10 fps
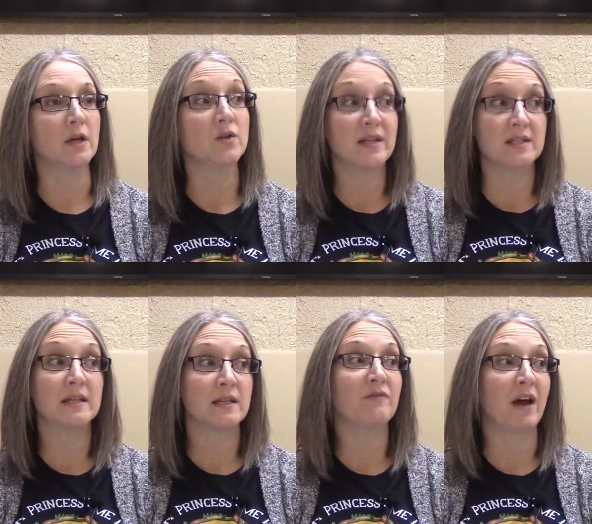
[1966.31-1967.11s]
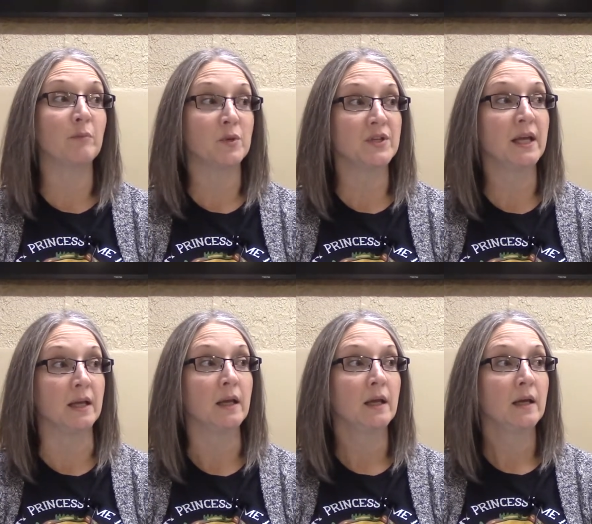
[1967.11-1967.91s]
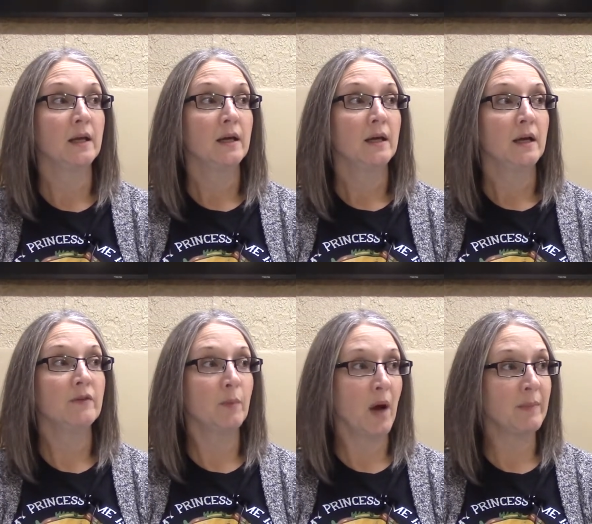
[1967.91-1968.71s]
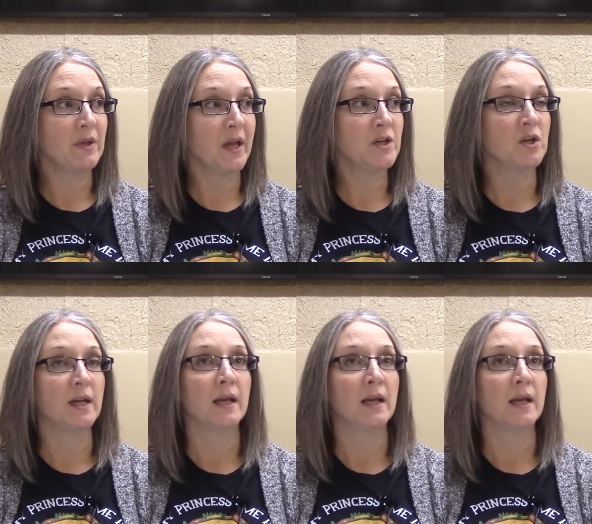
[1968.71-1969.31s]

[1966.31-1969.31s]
So that's 65% of the population.